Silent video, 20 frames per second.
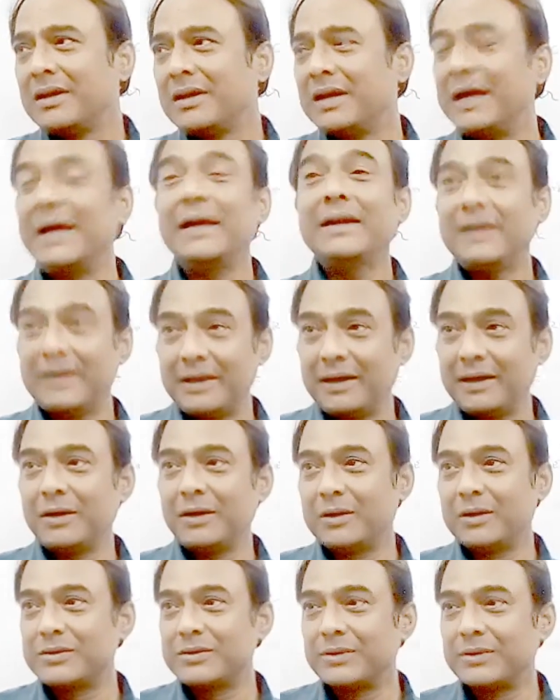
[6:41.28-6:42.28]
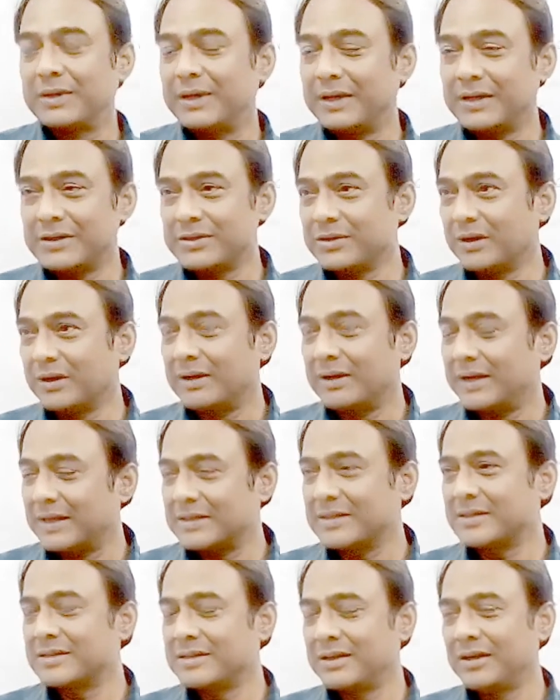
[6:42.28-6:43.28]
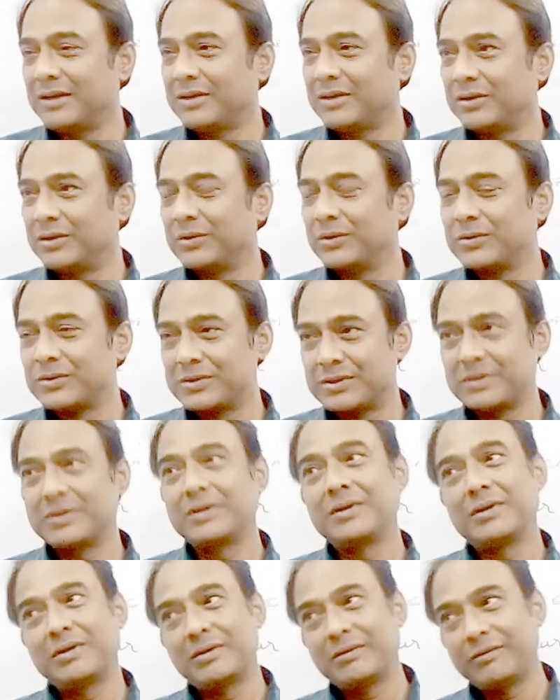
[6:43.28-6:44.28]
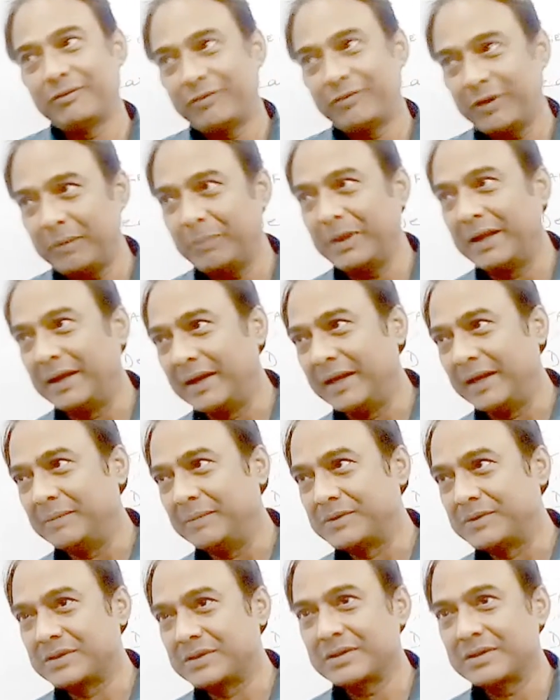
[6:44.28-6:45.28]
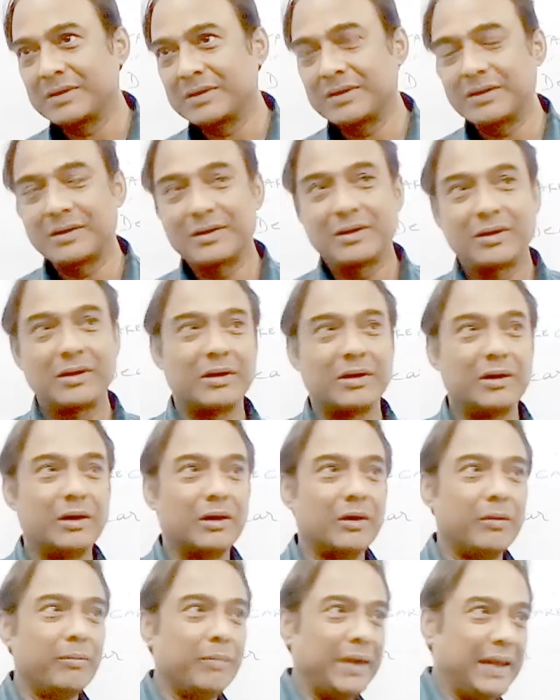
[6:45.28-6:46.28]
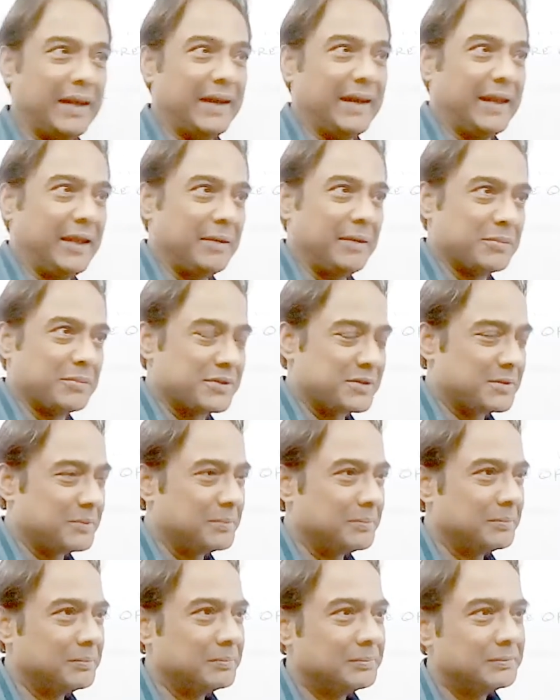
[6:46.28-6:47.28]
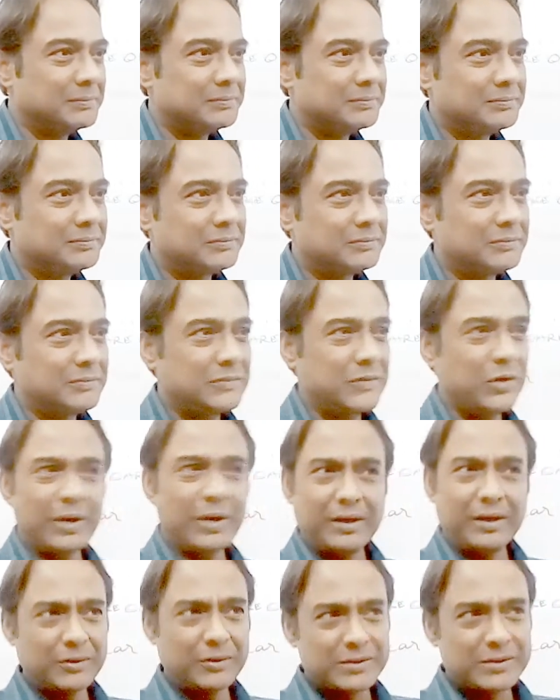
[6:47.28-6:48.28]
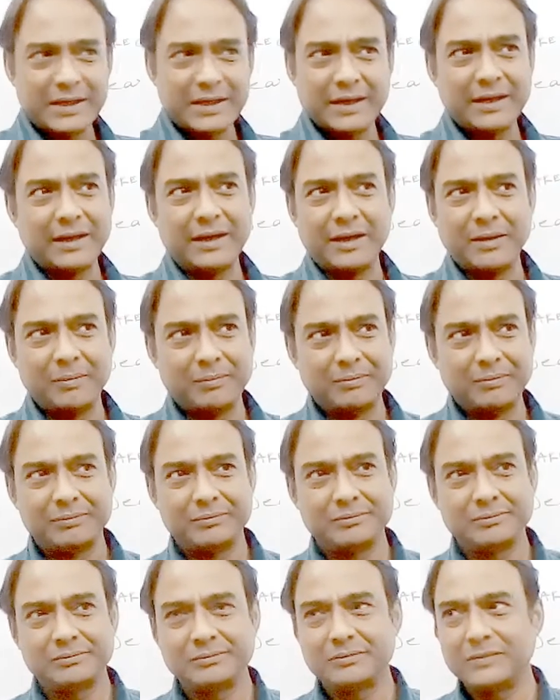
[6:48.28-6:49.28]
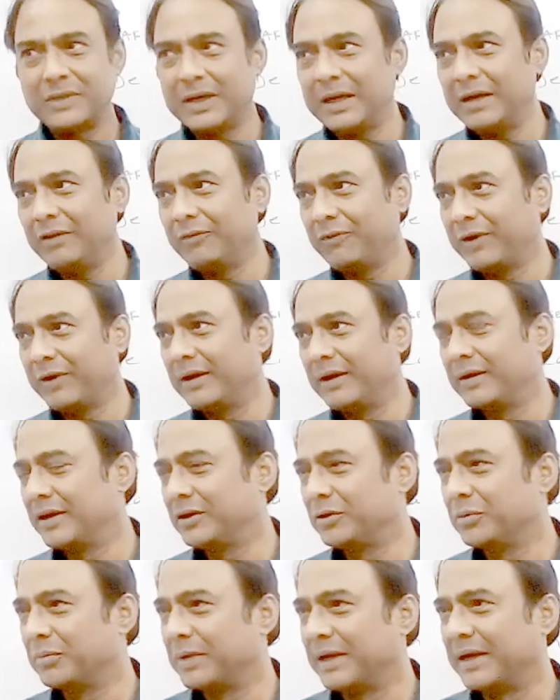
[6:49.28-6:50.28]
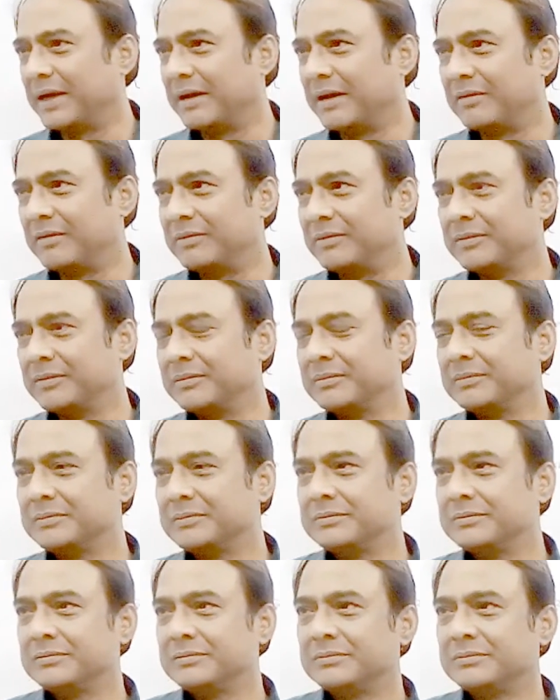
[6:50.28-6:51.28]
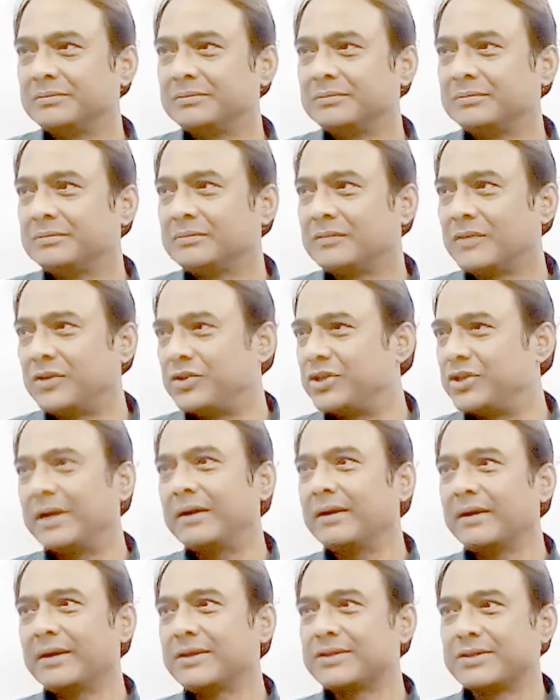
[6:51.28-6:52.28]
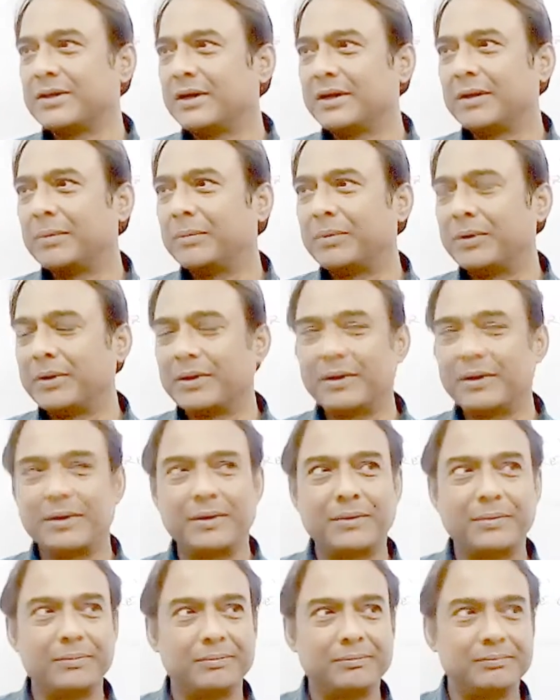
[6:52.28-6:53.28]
And here also, it is not necessary to use female names or male names. You can use any name, any friend that you may have. Gender is not important.